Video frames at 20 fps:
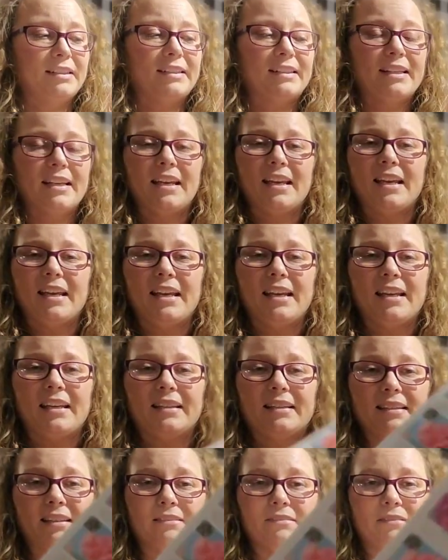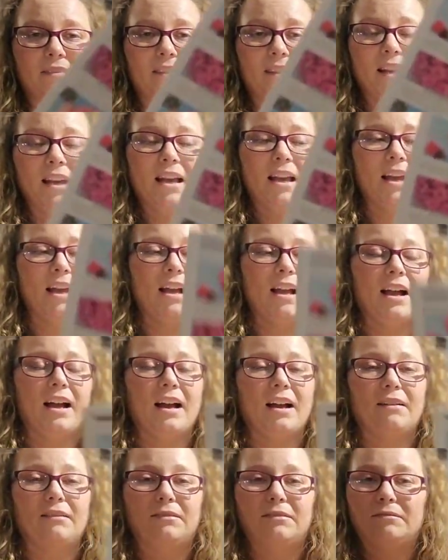seeds and
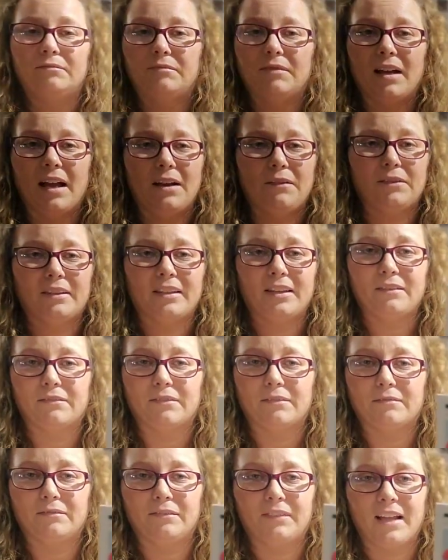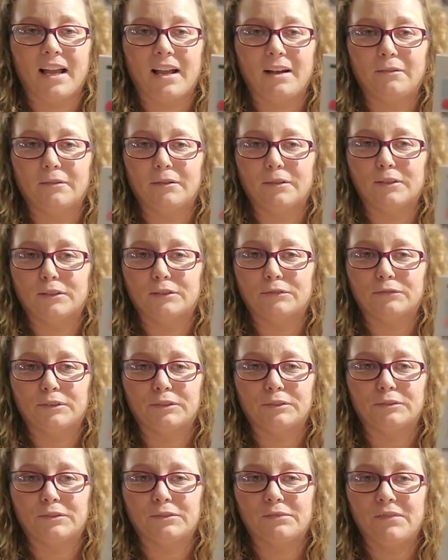everything from flowers,
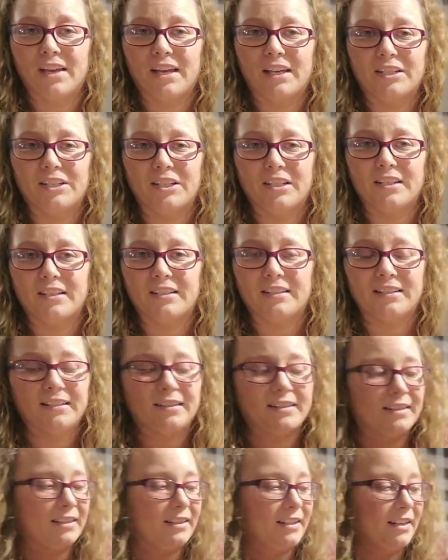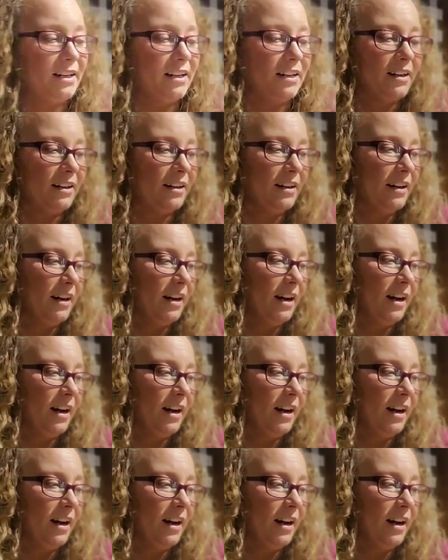fruits, veggies. It's in here.